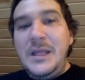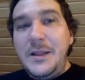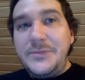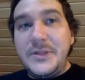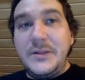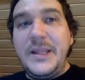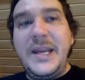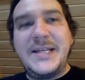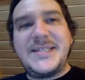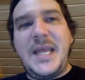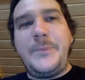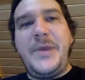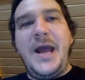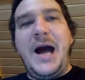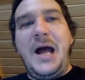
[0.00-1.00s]
The Linux
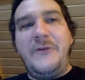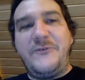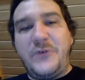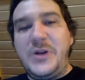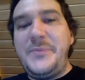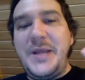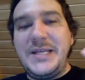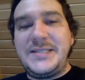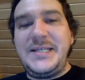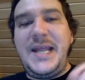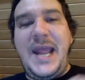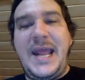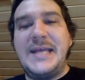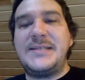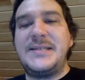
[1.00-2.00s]
API, FreeBSD
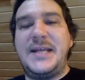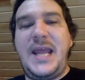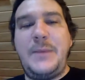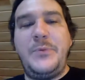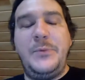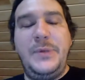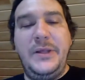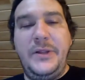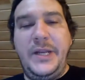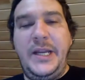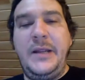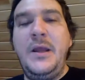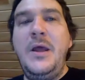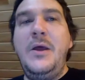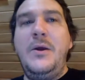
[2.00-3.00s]
has the
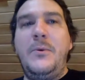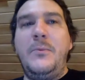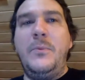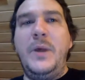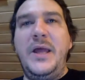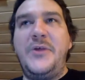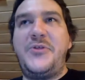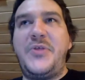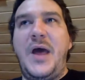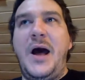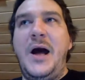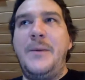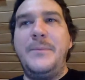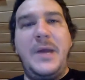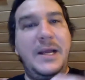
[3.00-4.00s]
capability with,
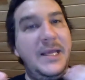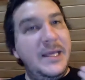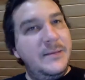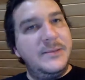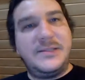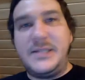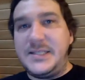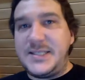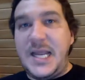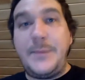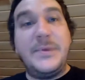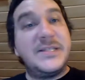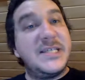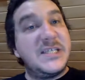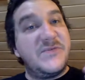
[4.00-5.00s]
again, the same,
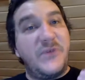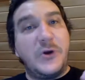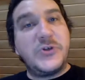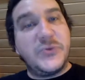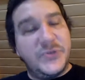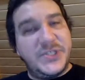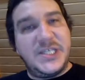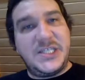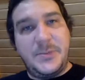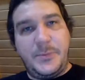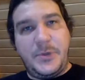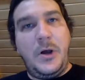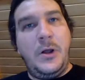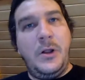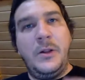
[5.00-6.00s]
it's this virtual system
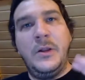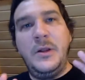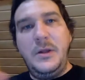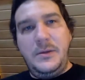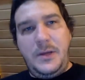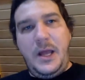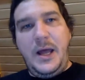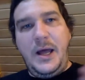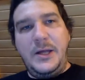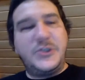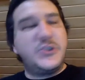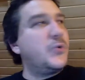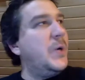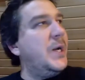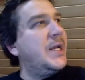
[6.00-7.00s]
call
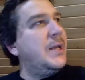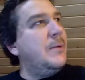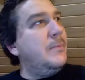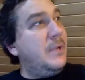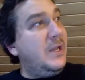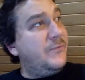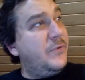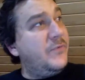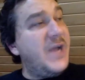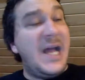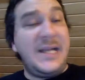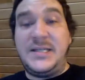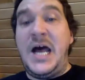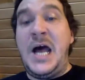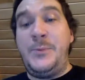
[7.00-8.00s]
trick. And if we've
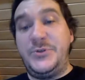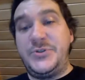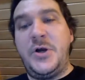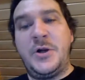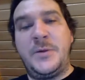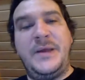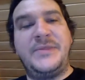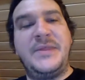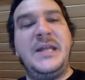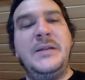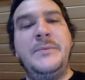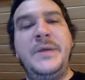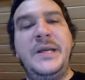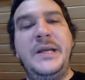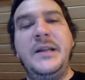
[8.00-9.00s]
got time, we'll talk about that in a
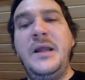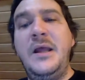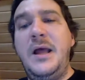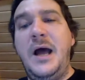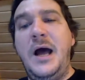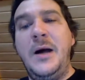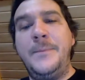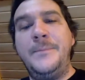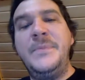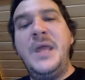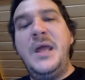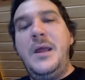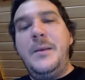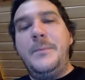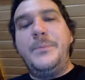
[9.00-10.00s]
minute.
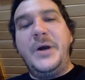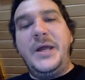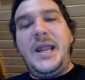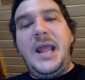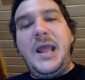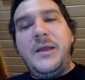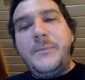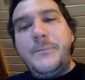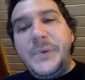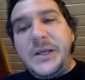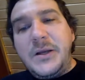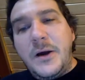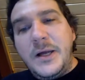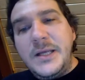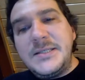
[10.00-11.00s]
But
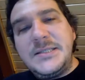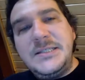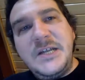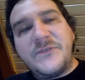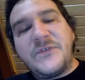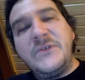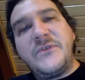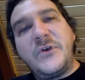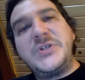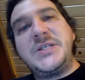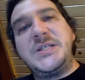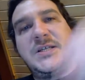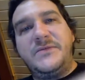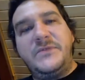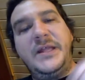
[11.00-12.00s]
because different
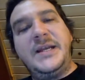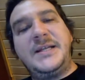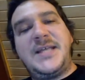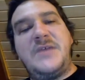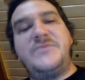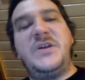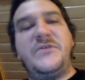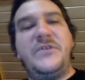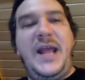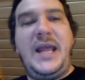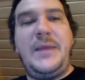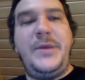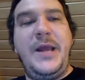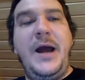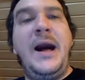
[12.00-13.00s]
versions of Linux have different
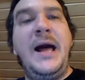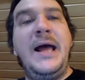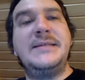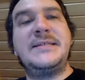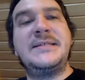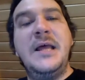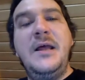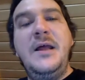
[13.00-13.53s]
APIs,